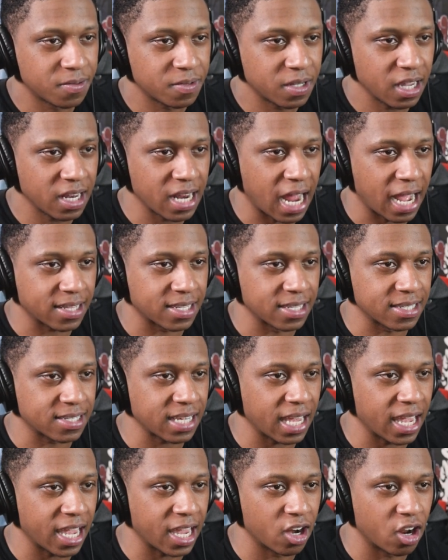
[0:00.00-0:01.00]
He knocked the
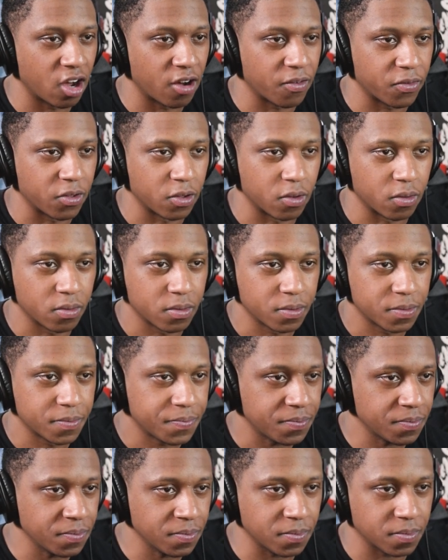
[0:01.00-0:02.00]
sand off.
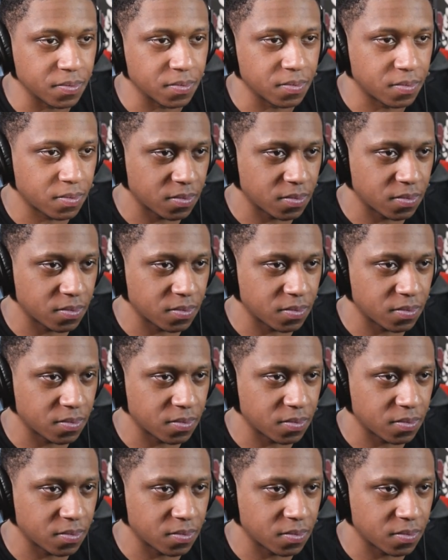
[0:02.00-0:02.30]
Mm.